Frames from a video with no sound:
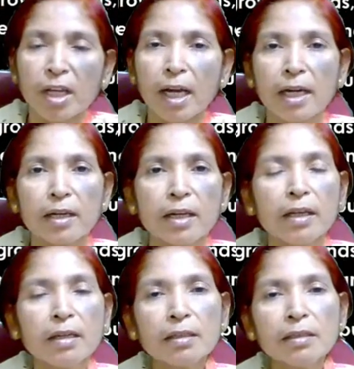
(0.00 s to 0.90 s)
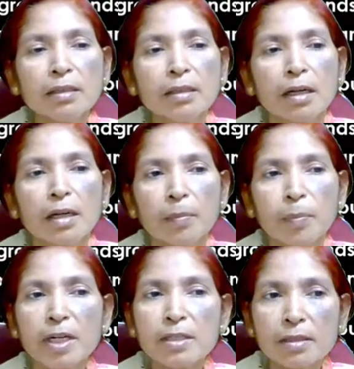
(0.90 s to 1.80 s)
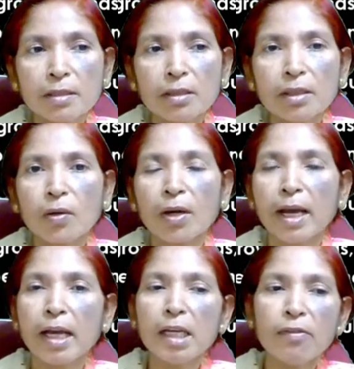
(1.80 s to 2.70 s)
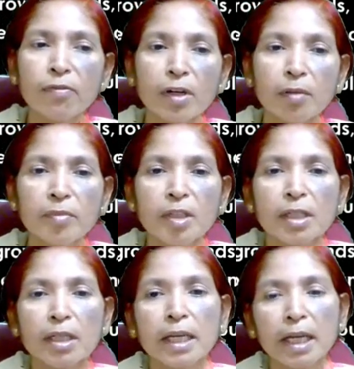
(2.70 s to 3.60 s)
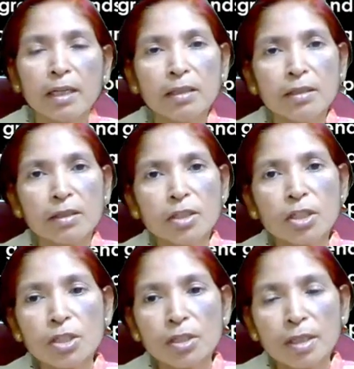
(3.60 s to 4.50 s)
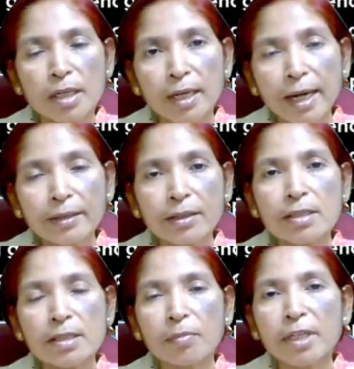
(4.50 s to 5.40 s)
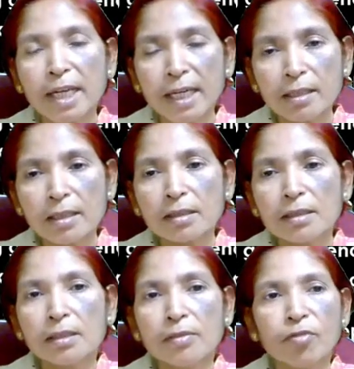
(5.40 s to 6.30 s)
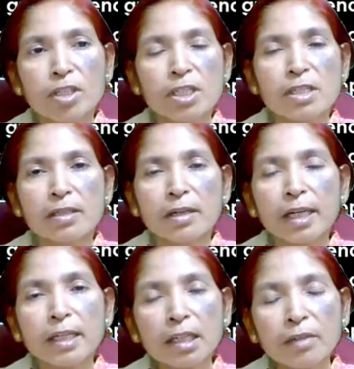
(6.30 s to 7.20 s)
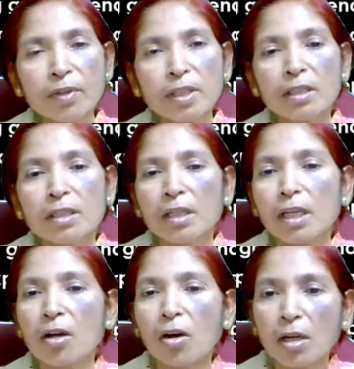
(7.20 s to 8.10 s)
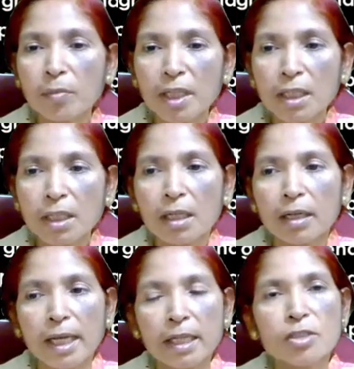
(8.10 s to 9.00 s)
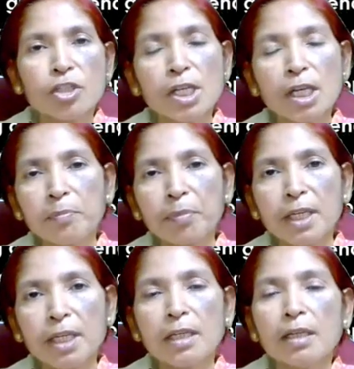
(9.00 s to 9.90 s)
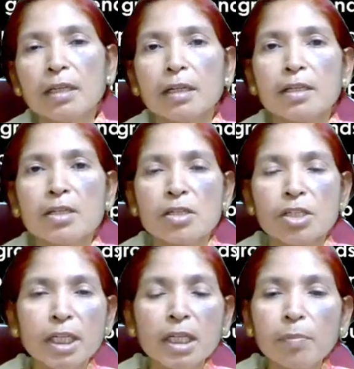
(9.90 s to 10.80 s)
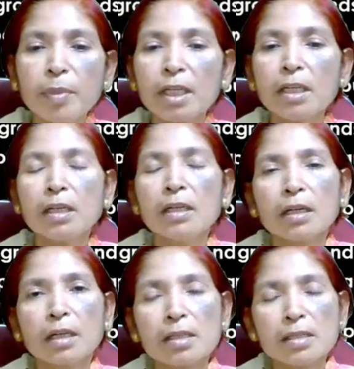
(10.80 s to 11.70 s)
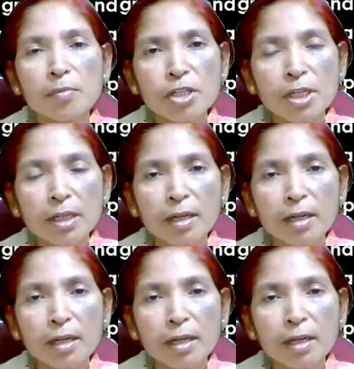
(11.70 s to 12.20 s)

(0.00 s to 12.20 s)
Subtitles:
And here, a person or any firm can collect some data which is related with economy like GNP, GDP, consumption